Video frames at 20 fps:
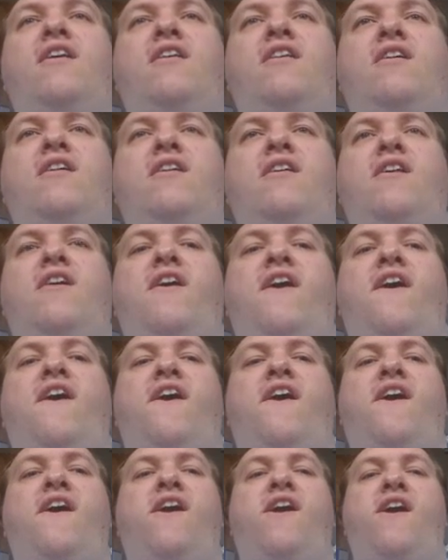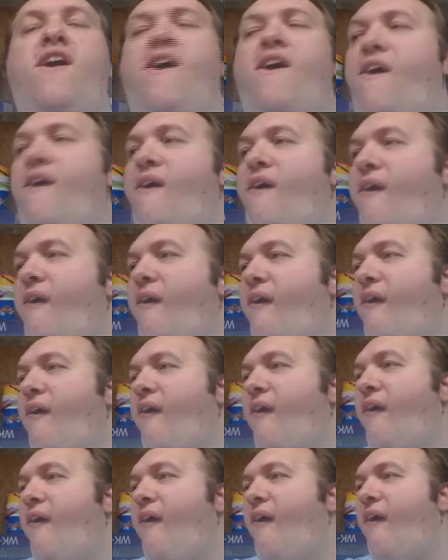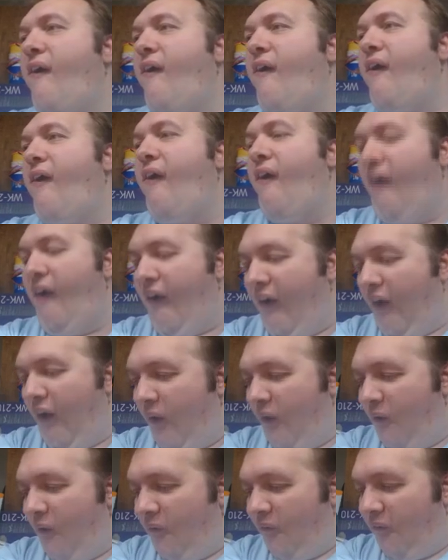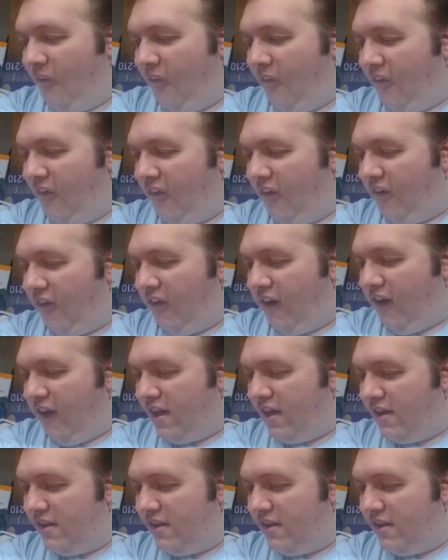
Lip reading: If we can kill one of these, I think we'll be in good standing.